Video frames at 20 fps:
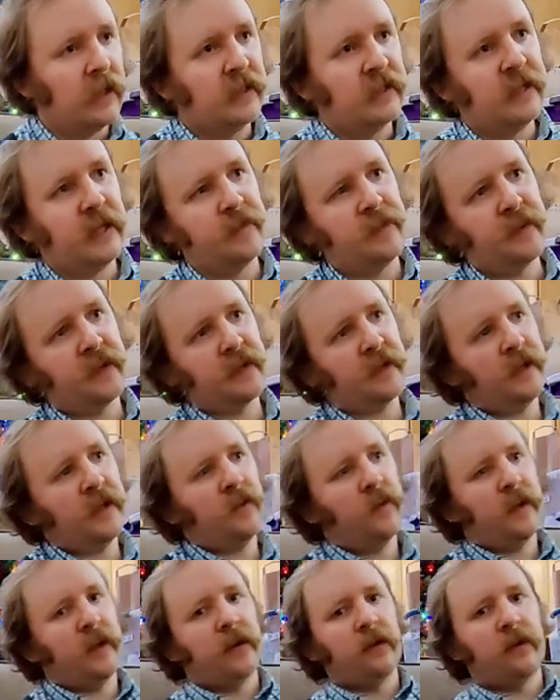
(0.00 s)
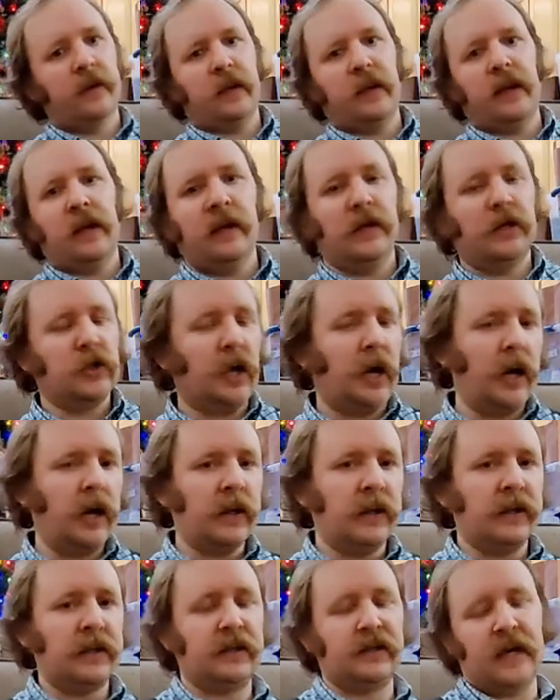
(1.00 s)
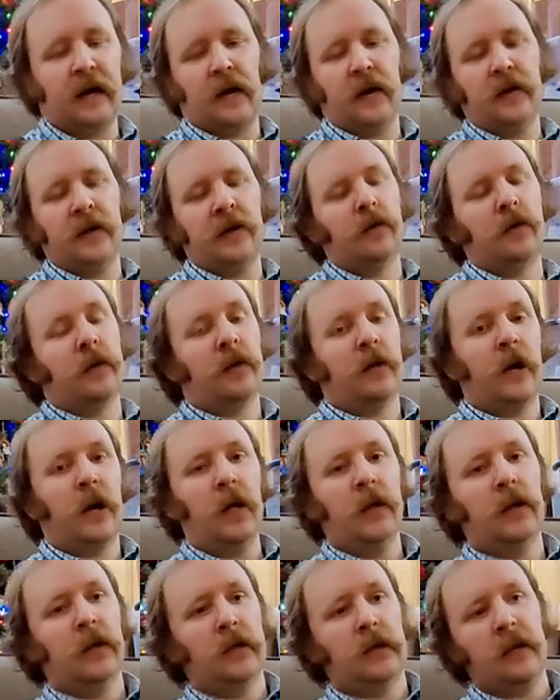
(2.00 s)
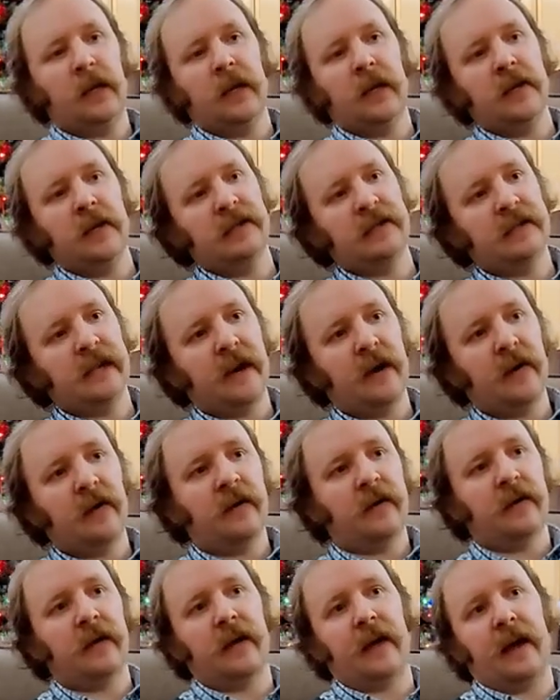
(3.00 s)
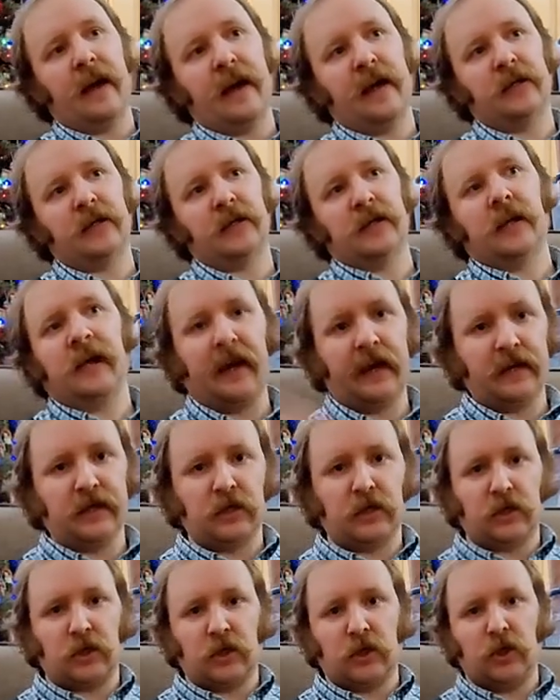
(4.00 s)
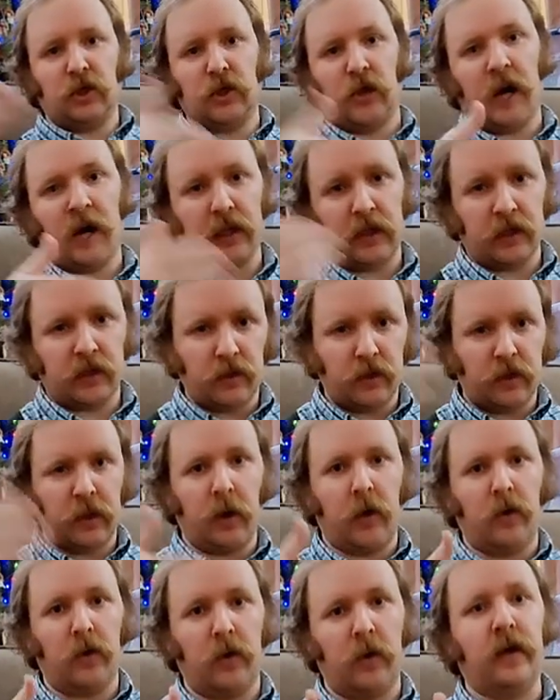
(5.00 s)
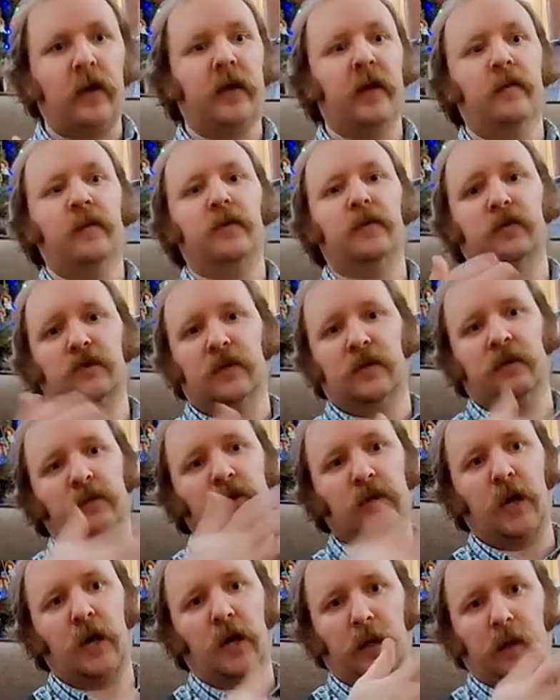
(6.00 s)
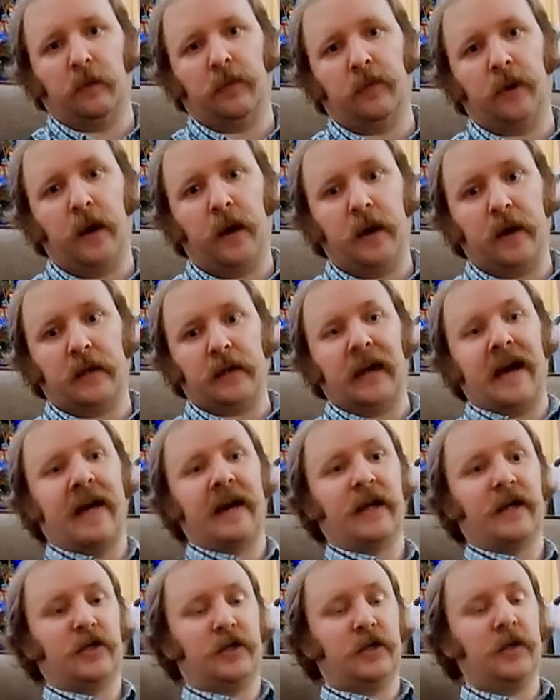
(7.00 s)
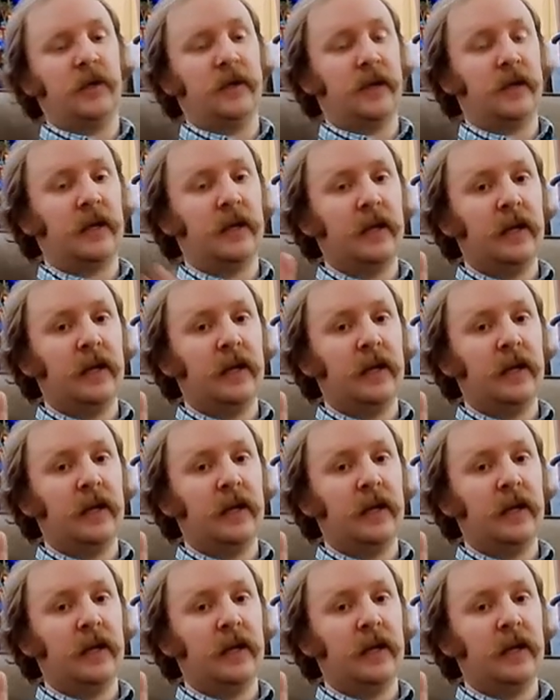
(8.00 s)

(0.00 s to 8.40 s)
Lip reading: Typically, when you're looking at a chocolate stout, you are not looking at a stout that actually has chocolate or cocoa nibs or some chocolate product added to it.